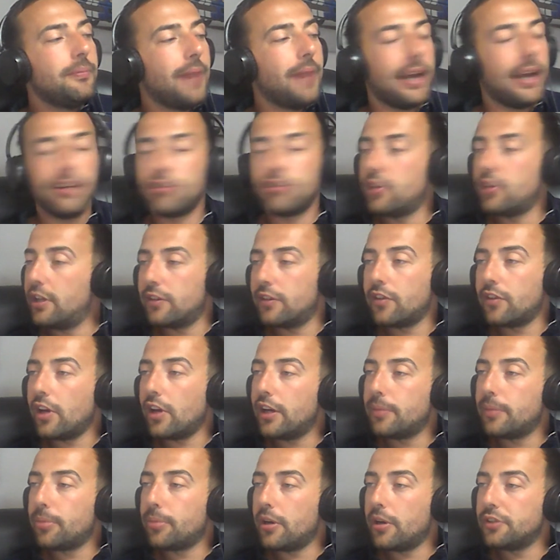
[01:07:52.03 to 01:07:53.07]
manage the
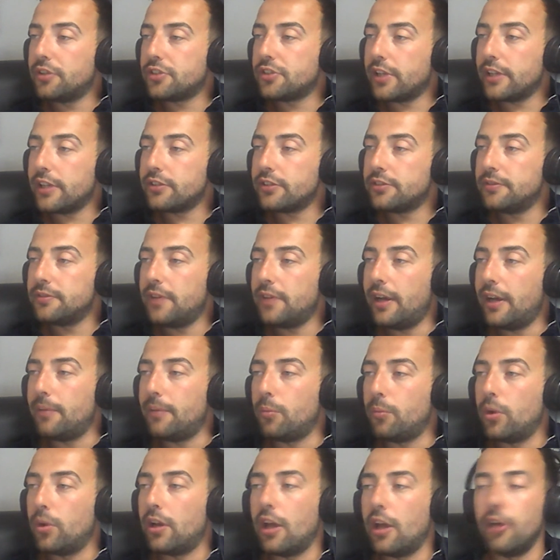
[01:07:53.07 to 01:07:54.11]
entire process,
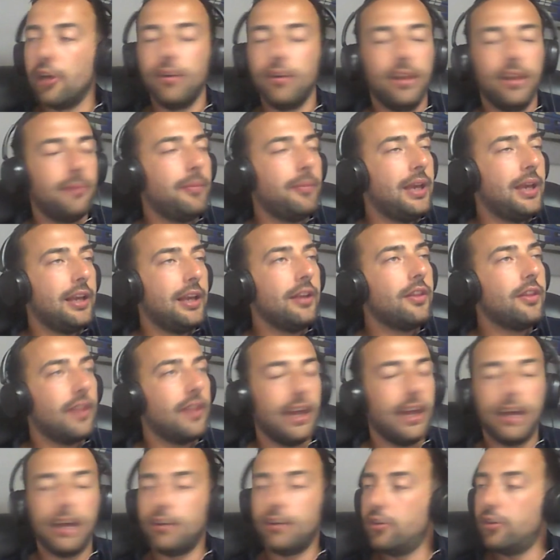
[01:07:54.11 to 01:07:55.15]
and we'll only meet
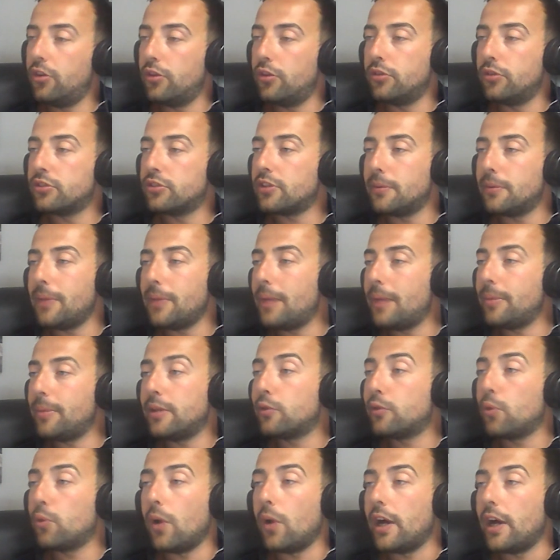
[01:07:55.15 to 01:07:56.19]
the end user maybe
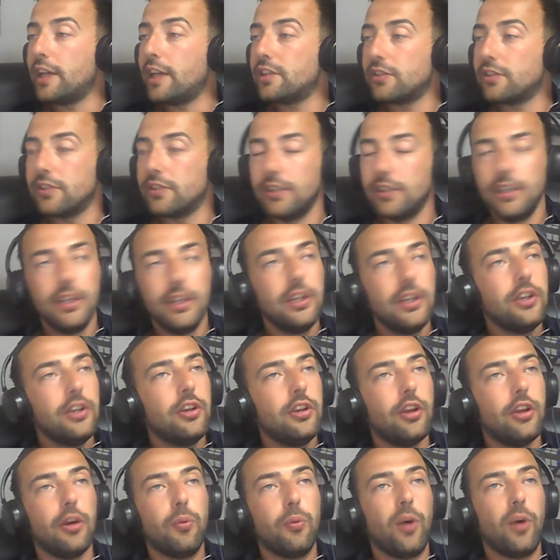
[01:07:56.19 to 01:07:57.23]
twice,
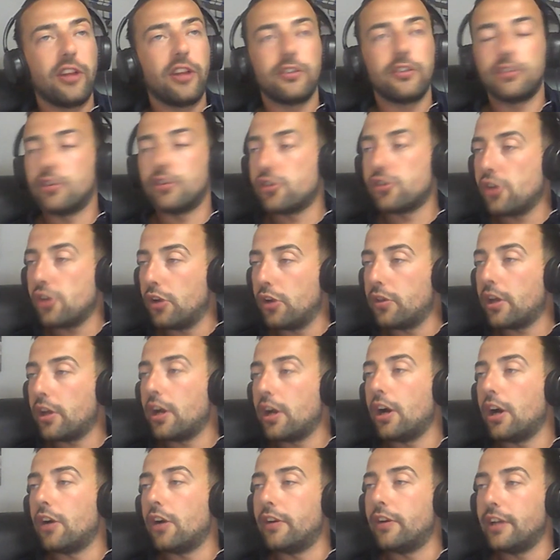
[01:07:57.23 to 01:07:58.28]
once to show the
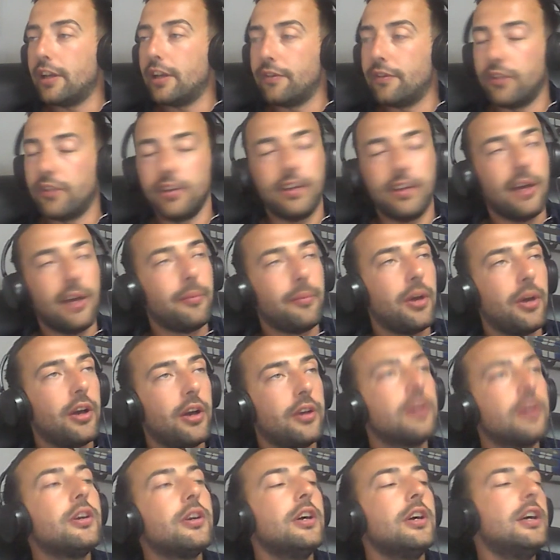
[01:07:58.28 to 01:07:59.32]
car and give the
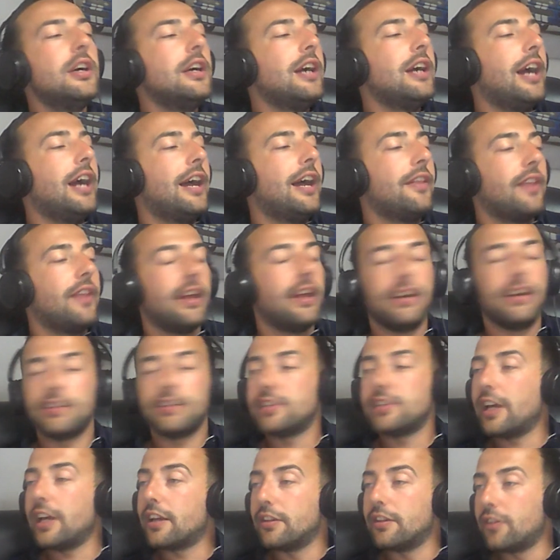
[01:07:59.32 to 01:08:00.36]
demo, and then a
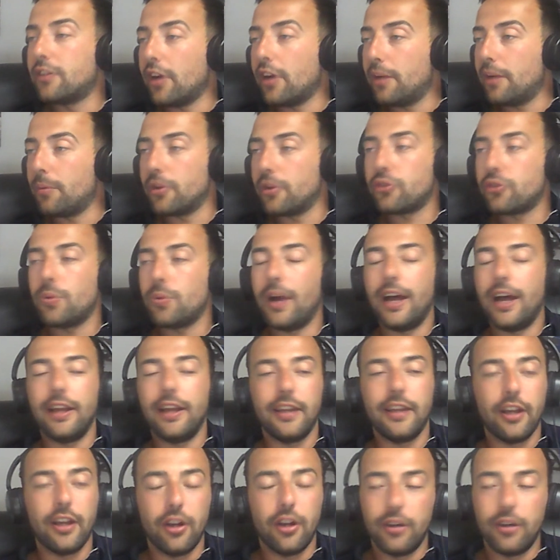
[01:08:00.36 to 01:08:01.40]
second time once we're
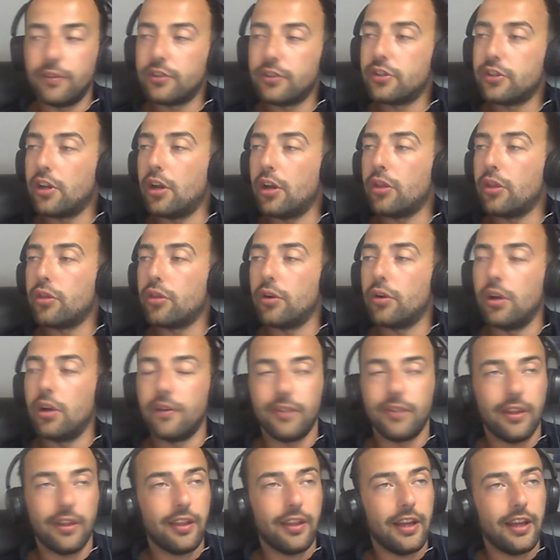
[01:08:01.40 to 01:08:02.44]
handing over to go through
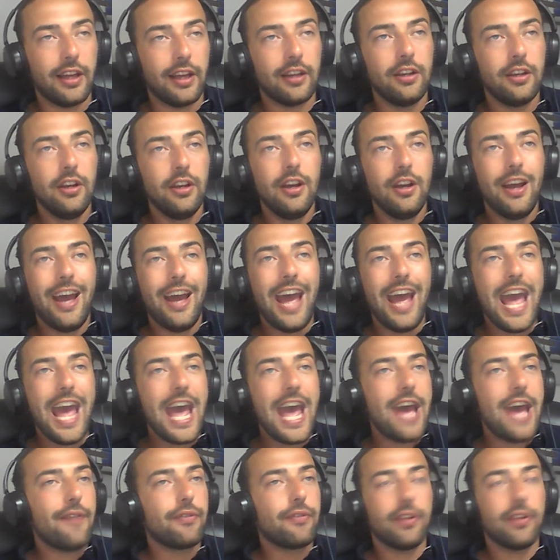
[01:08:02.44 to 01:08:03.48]
everything.
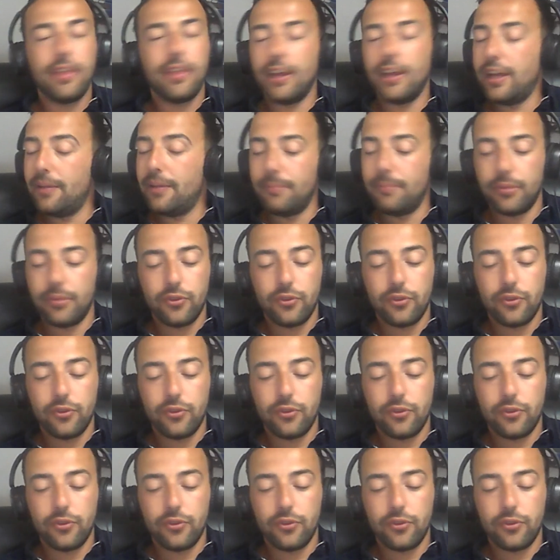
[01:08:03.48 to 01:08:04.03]
Everything